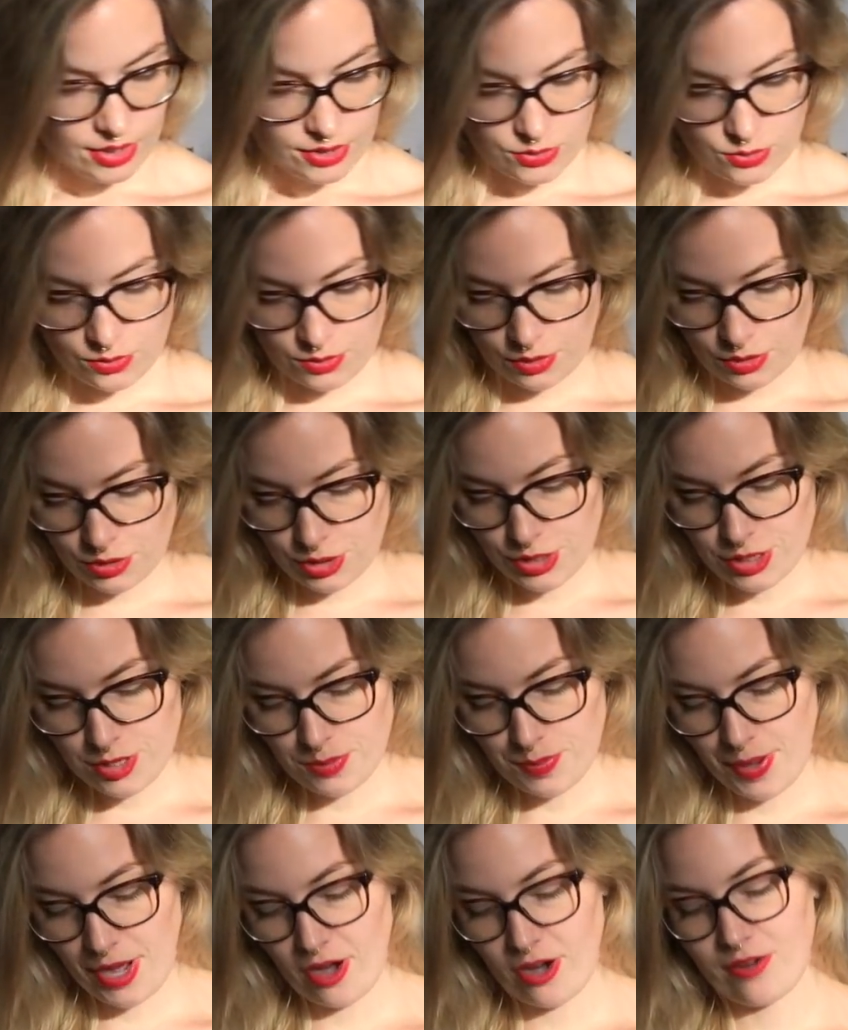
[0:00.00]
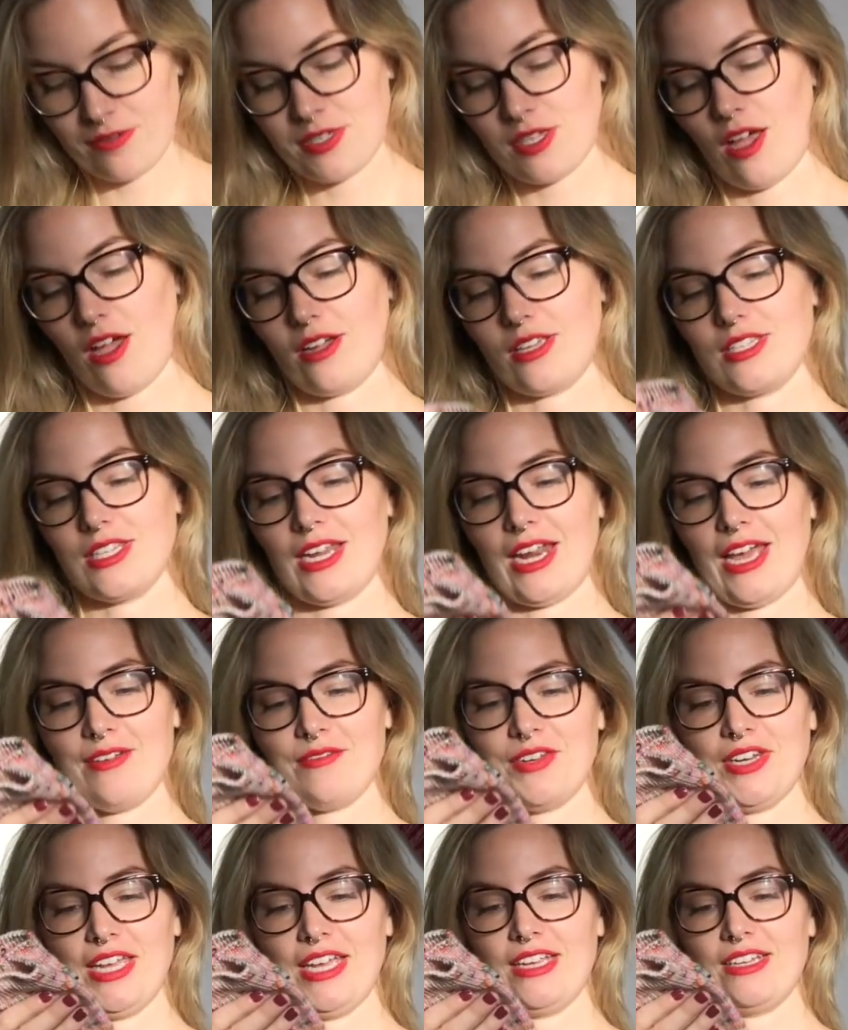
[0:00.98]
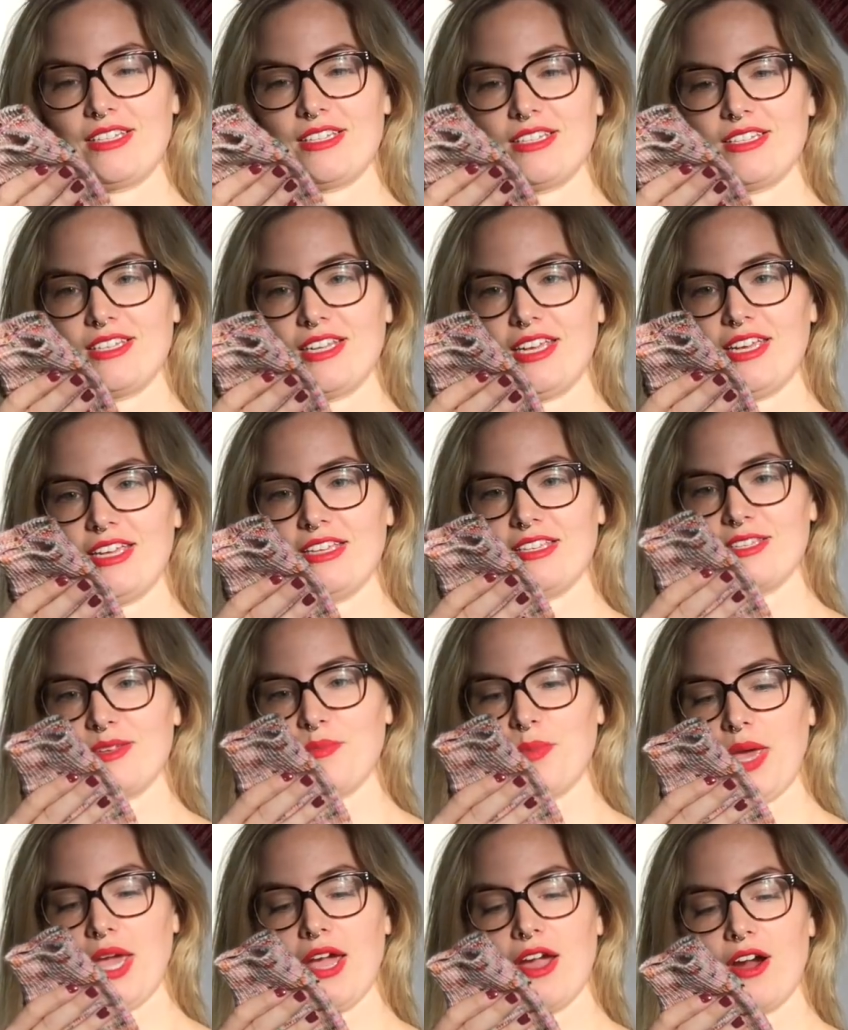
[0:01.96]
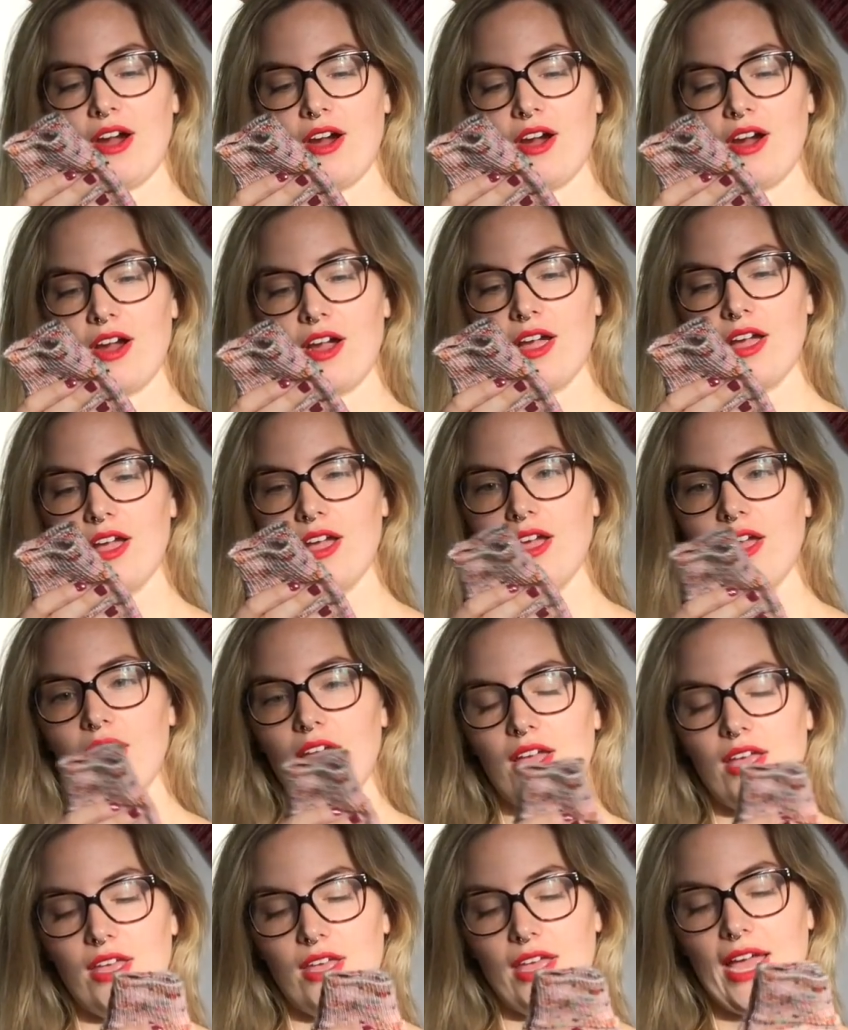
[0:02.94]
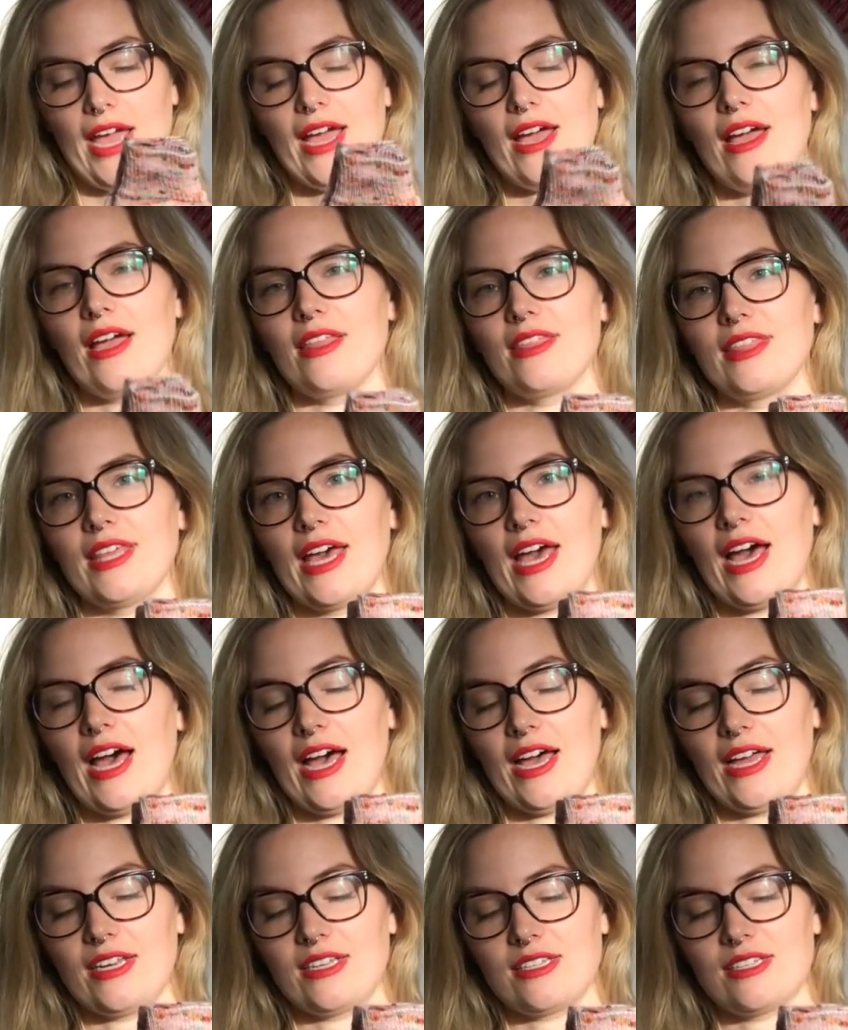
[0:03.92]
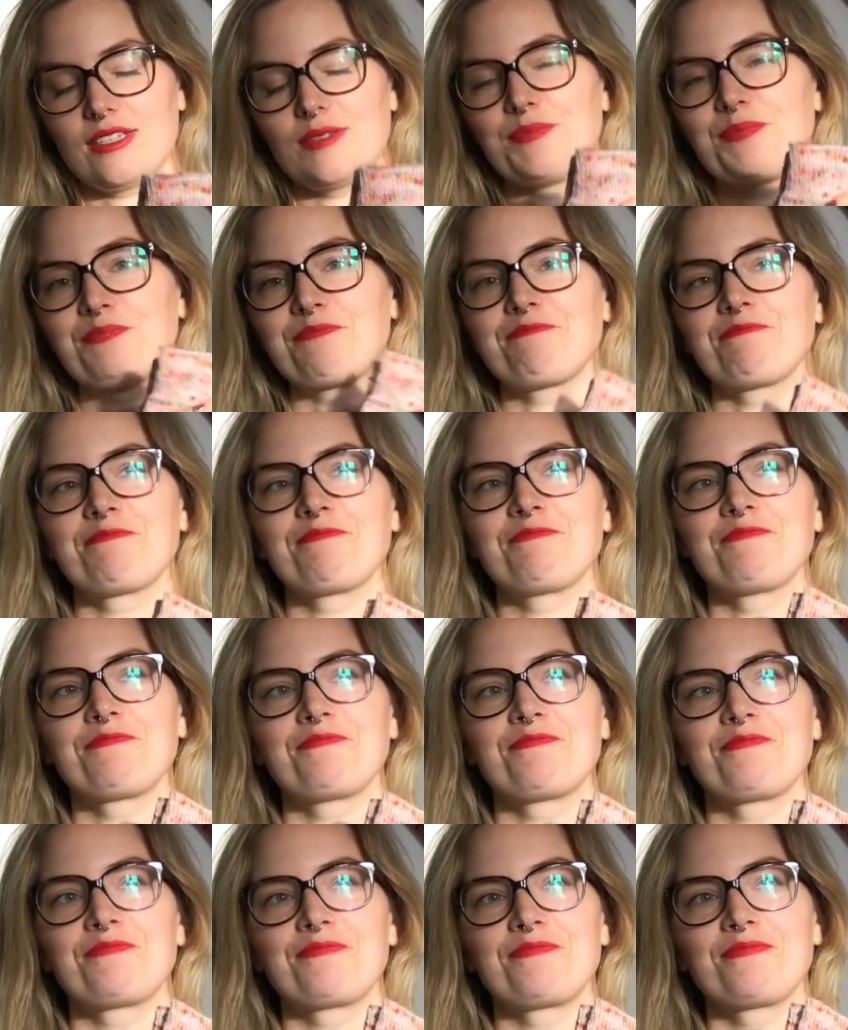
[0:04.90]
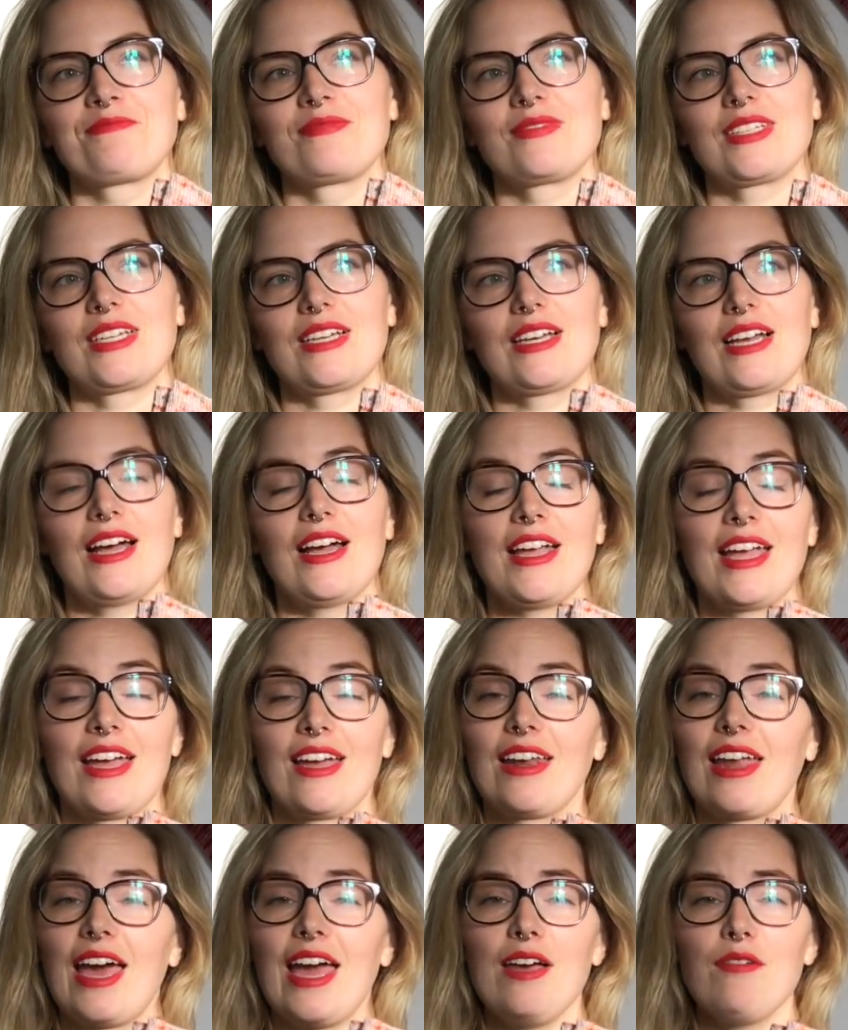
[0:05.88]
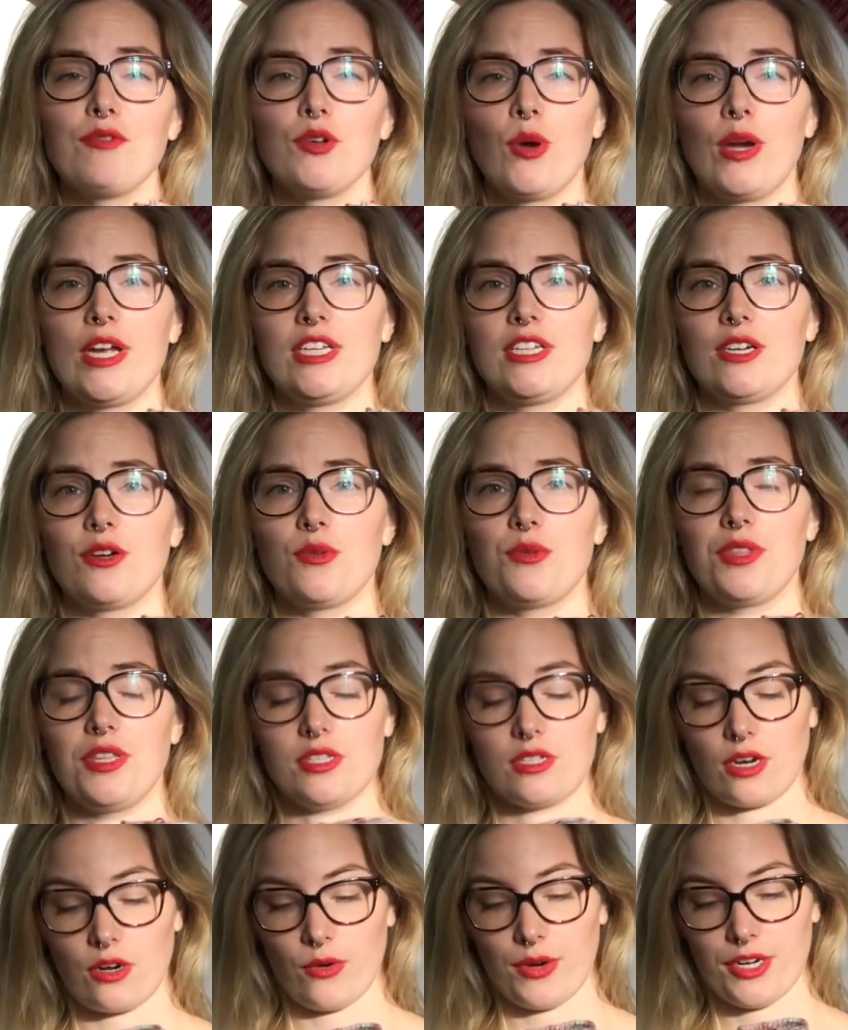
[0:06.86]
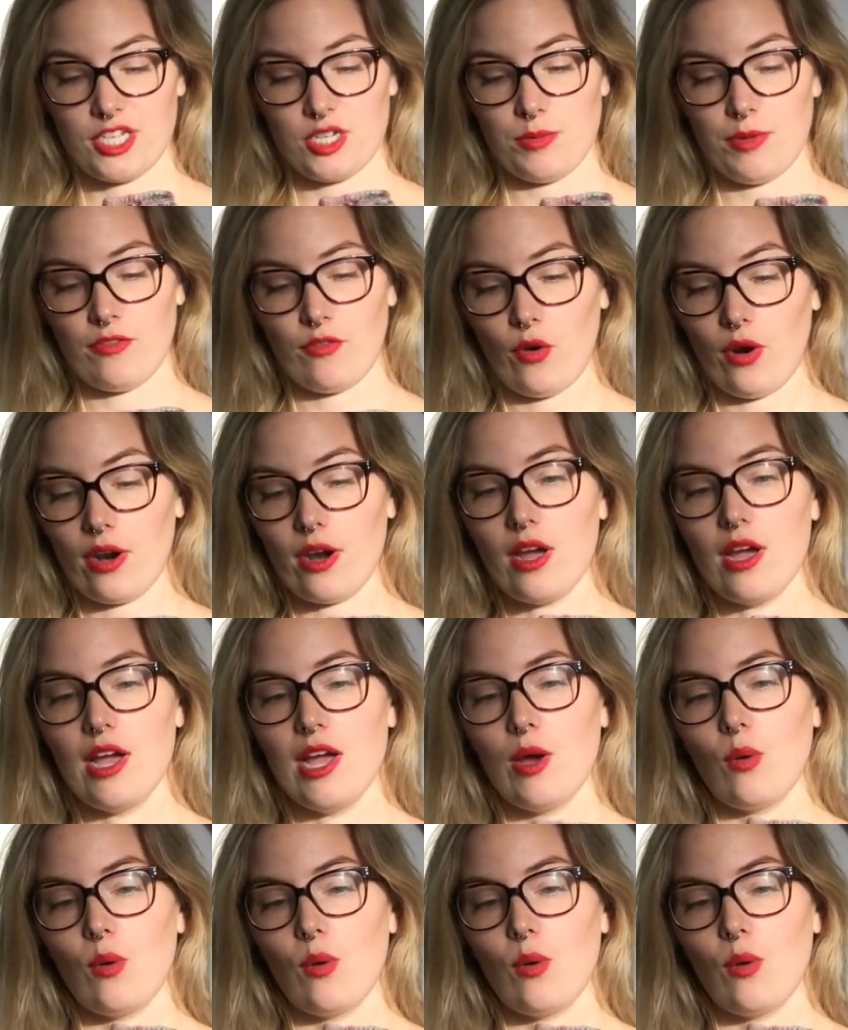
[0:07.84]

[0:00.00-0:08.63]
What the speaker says: So the third pair of socks that I've knit is a pair that, again, I have no idea who these are going to be for.